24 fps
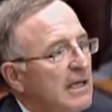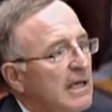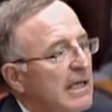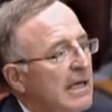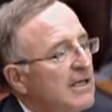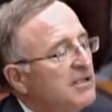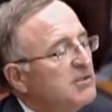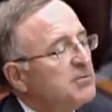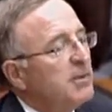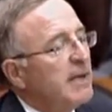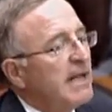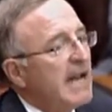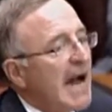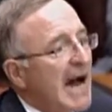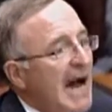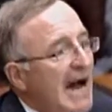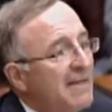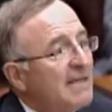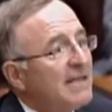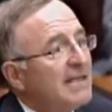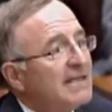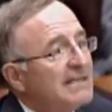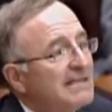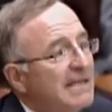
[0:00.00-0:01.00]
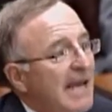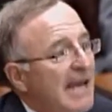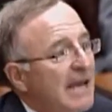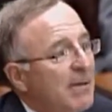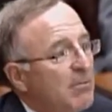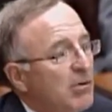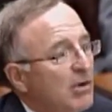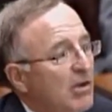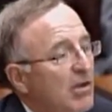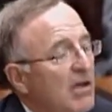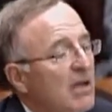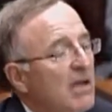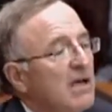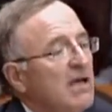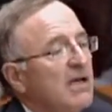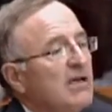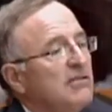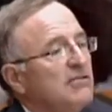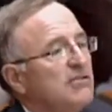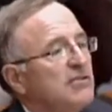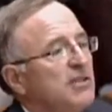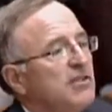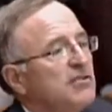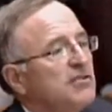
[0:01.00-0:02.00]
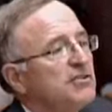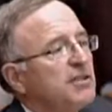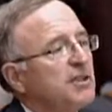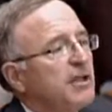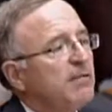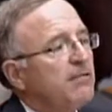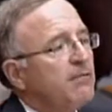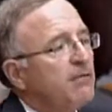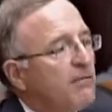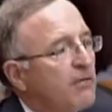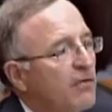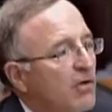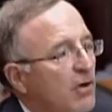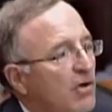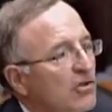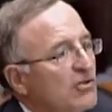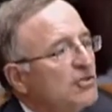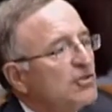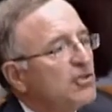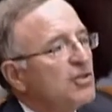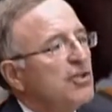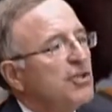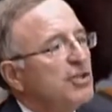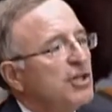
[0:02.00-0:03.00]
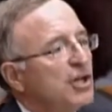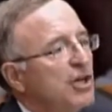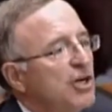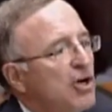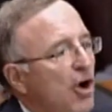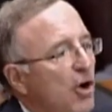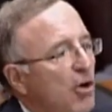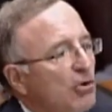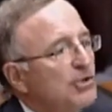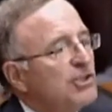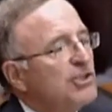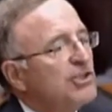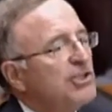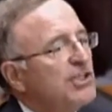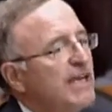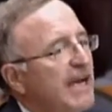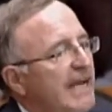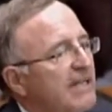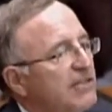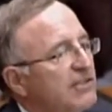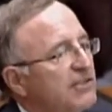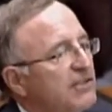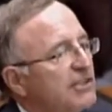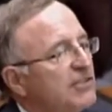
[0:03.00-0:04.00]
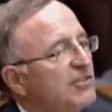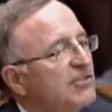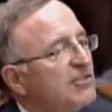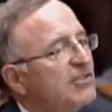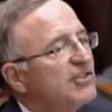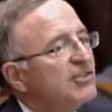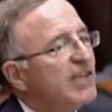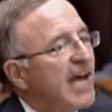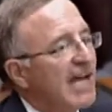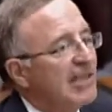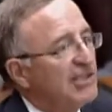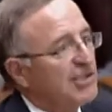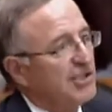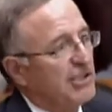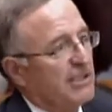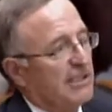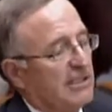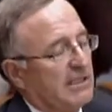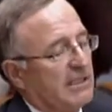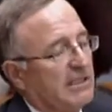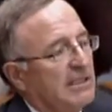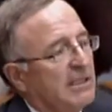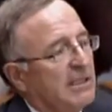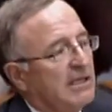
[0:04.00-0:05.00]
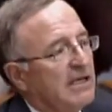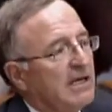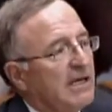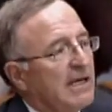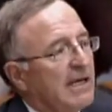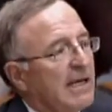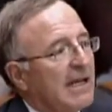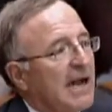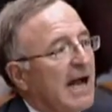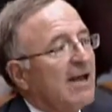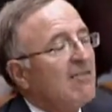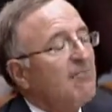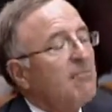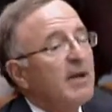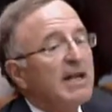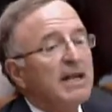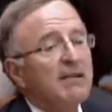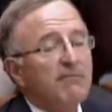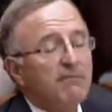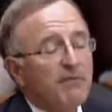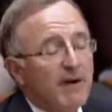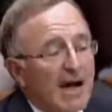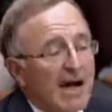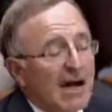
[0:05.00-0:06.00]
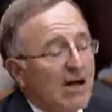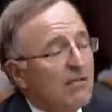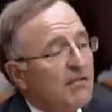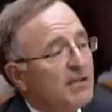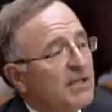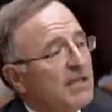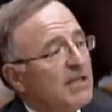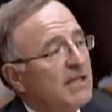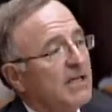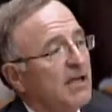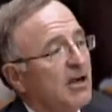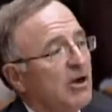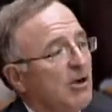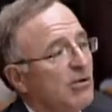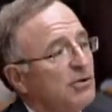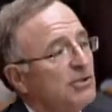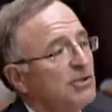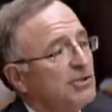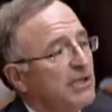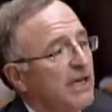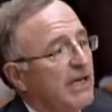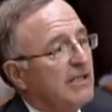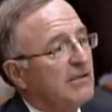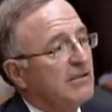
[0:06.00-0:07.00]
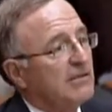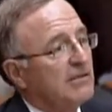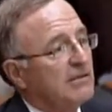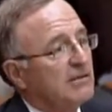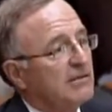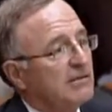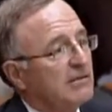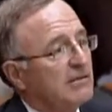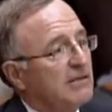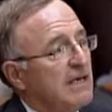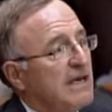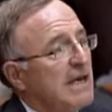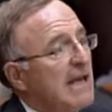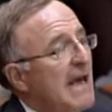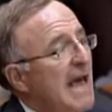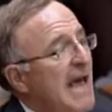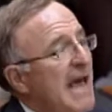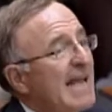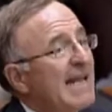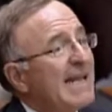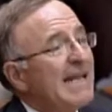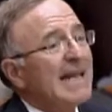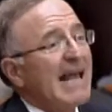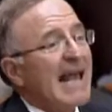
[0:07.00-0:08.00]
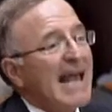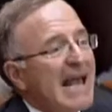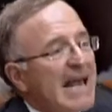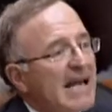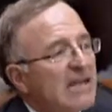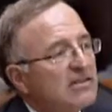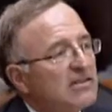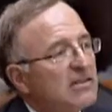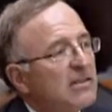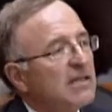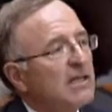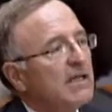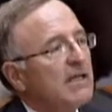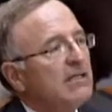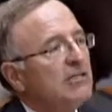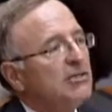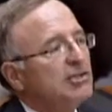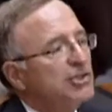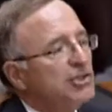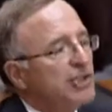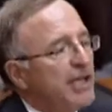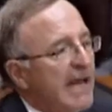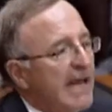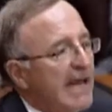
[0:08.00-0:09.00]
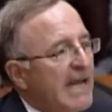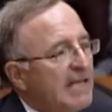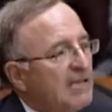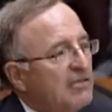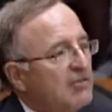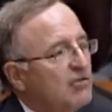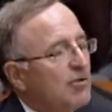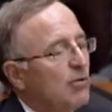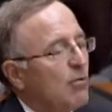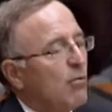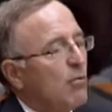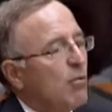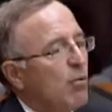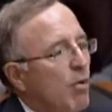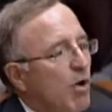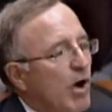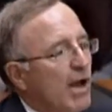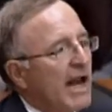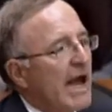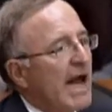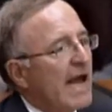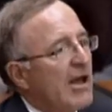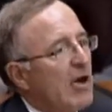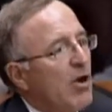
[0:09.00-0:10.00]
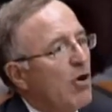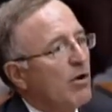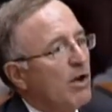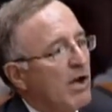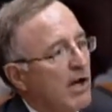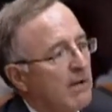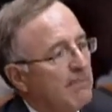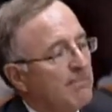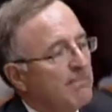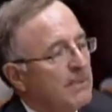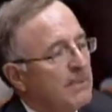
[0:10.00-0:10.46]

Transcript: has been on the table since the first negotiation session. And I've been involved in the negotiations, and it hasn't changed one iota.